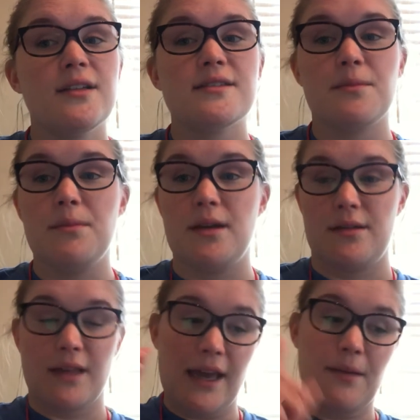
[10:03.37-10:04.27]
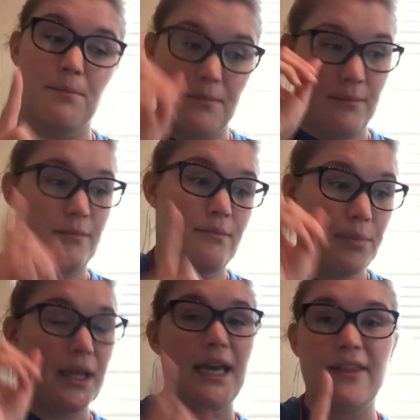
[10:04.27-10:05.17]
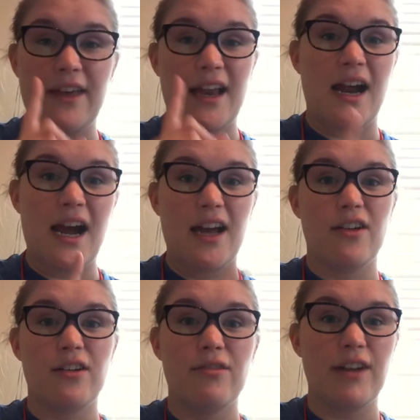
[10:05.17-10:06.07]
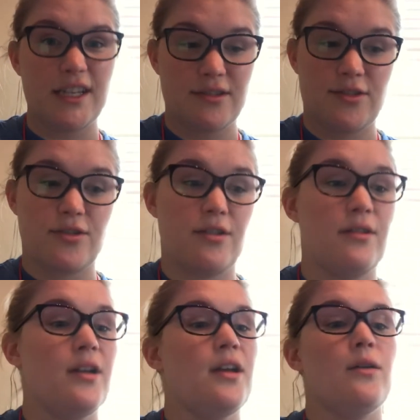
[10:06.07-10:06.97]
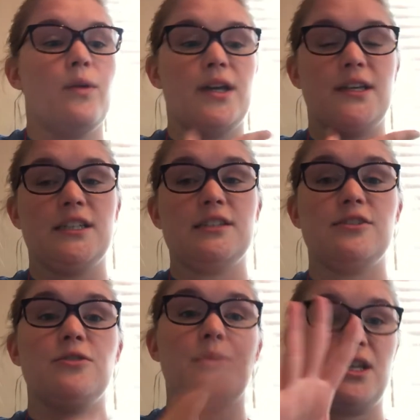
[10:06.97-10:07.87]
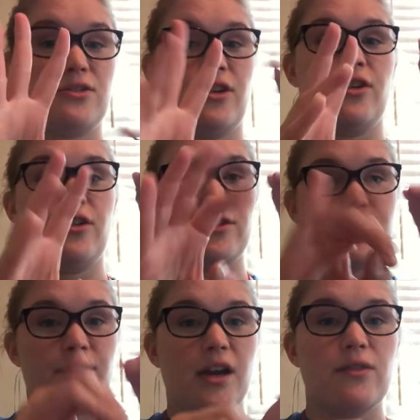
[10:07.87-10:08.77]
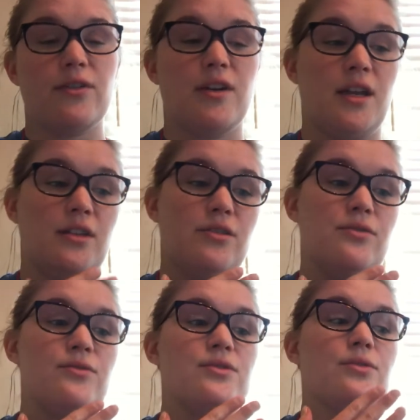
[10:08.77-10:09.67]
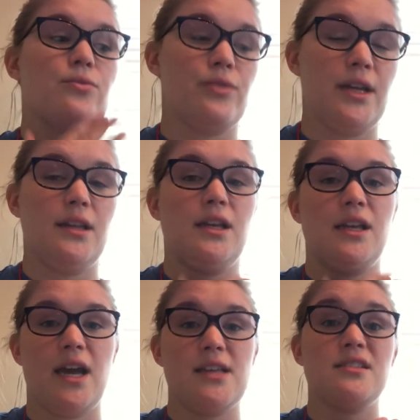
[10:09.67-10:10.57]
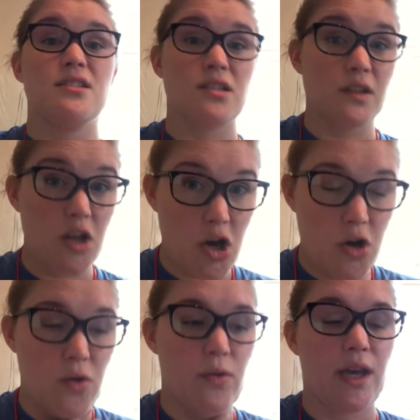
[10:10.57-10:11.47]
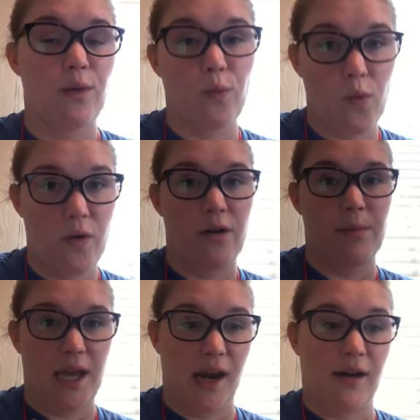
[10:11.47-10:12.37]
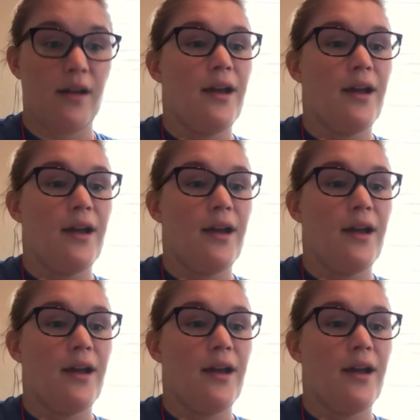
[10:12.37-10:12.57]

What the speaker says: to like play that higher register. What you need to do, make sure your holes are covered and use really nice, slow, and warm air.